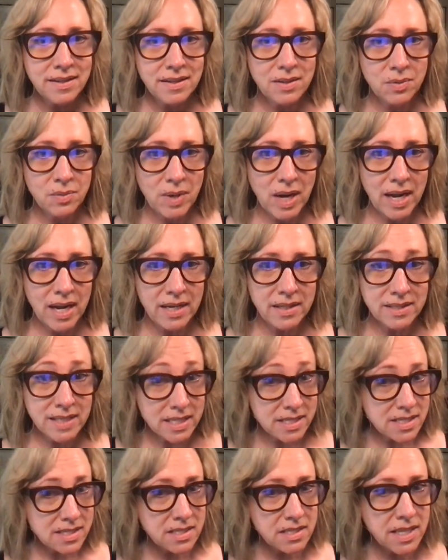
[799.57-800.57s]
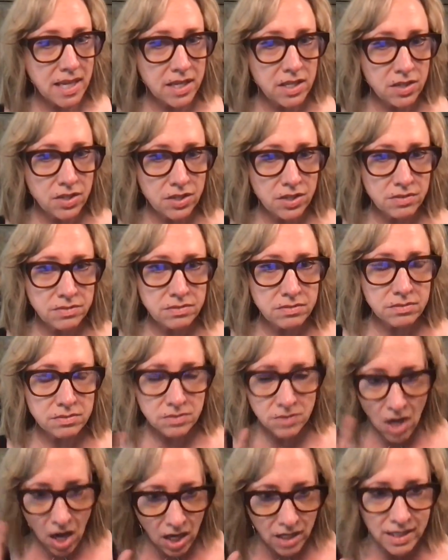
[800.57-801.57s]
right? That you're
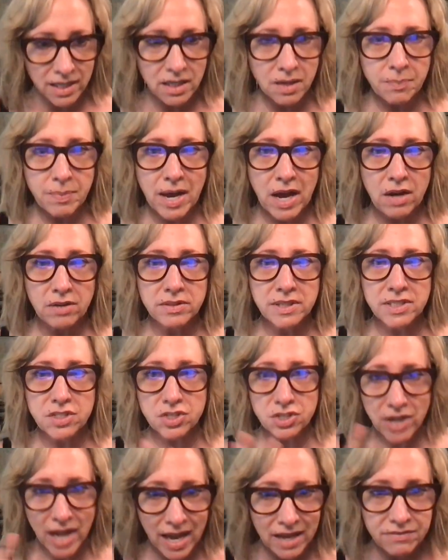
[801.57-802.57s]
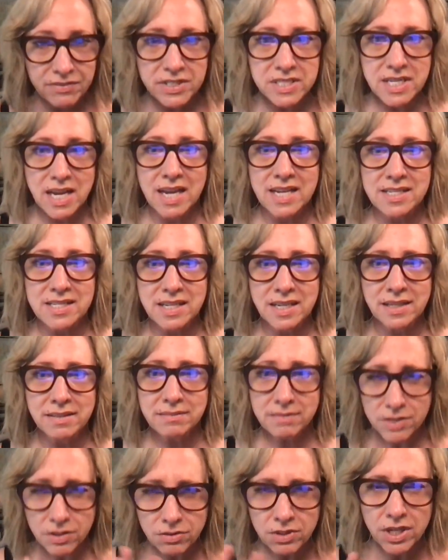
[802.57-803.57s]
talking about, that you're advertising,
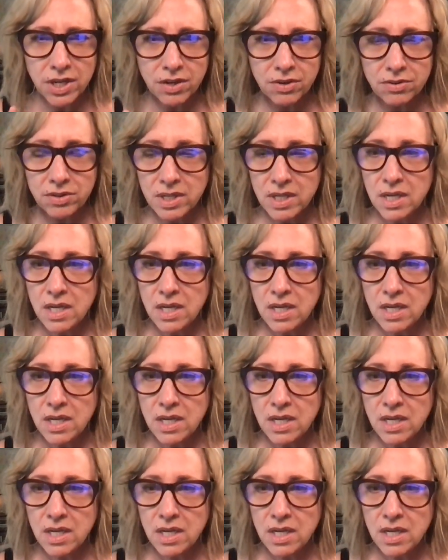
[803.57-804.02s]
you know.